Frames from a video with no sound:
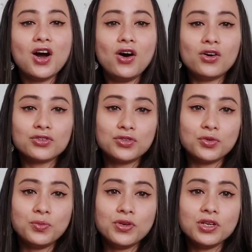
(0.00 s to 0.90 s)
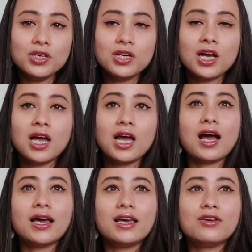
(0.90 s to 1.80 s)
October.
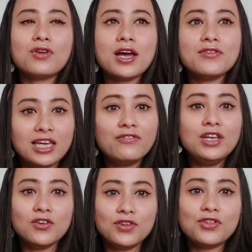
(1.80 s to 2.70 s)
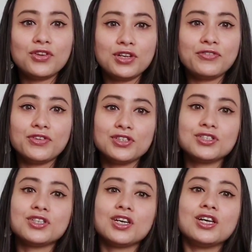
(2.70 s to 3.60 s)
I arrived evening of the
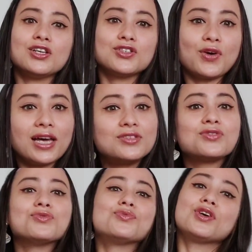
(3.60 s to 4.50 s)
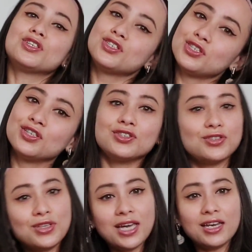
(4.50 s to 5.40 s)
31st. So I had to rush
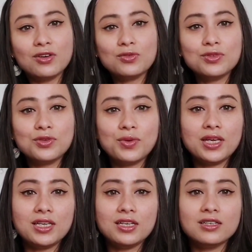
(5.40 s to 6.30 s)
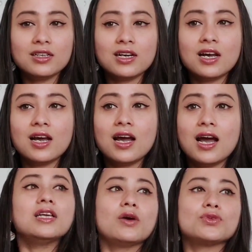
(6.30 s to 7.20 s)
to get all the way here.
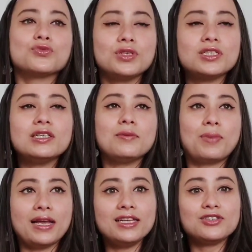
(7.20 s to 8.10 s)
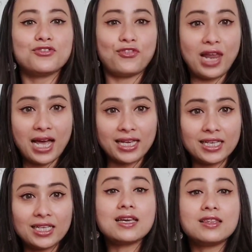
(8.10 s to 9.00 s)
I was originally planning to
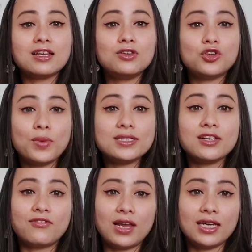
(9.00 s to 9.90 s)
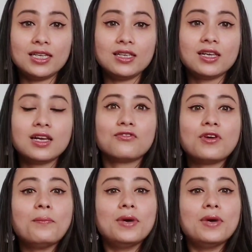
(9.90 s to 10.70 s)
take the domestic flight from